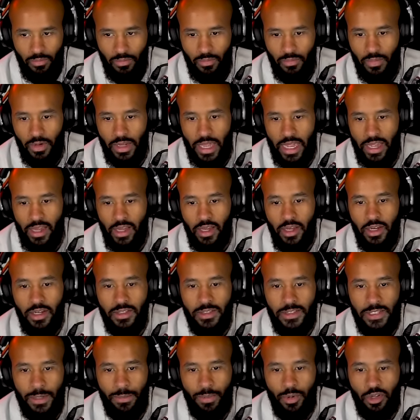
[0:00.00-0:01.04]
Okay,
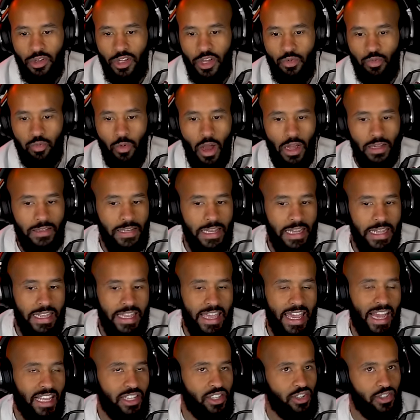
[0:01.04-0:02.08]
typically Rodtang
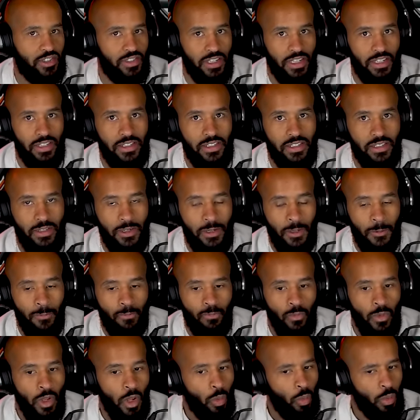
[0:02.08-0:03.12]
catches this.
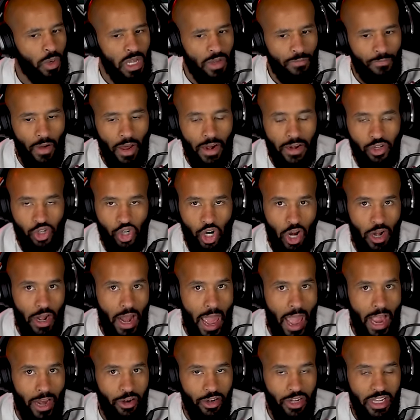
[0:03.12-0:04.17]
When he fought John
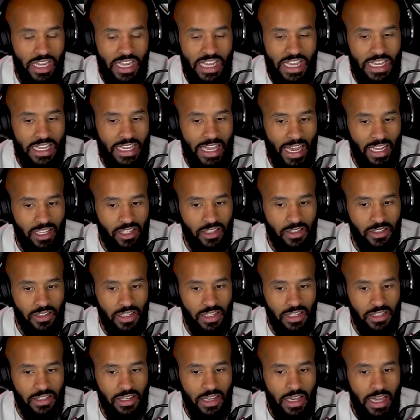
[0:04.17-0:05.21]
Haggerty, he catches
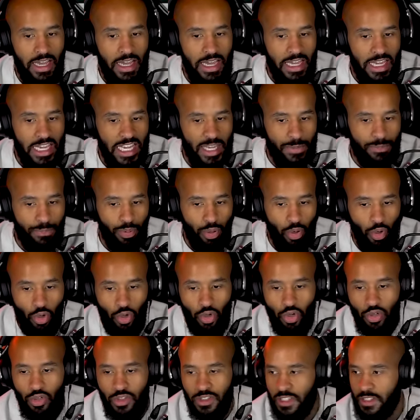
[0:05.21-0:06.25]
this. He
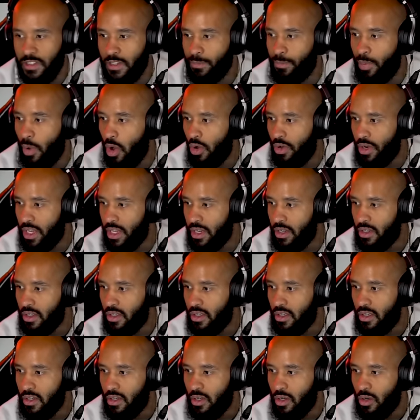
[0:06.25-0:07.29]
pulls his opponent.
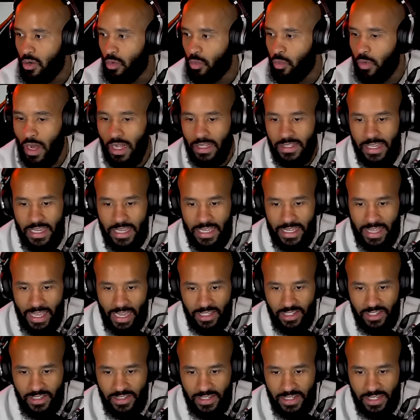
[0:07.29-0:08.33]
Rodtang
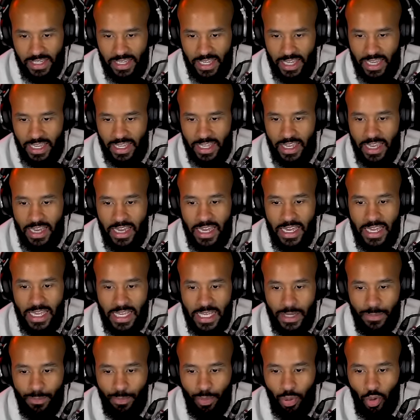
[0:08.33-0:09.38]
catches the kick.
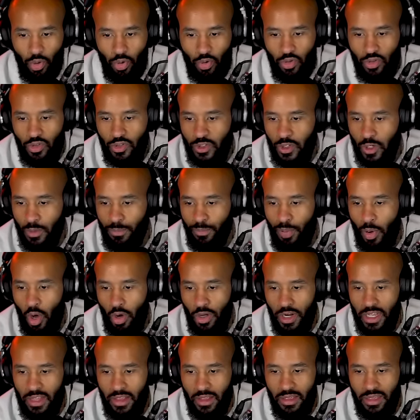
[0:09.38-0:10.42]
He pulls the
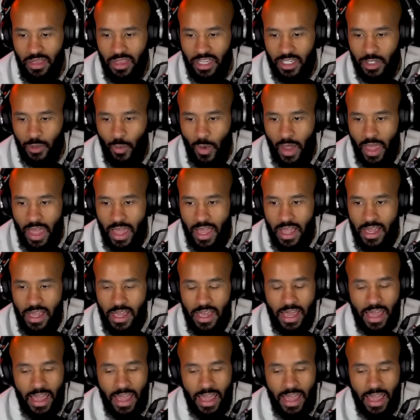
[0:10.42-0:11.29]
opponent this way.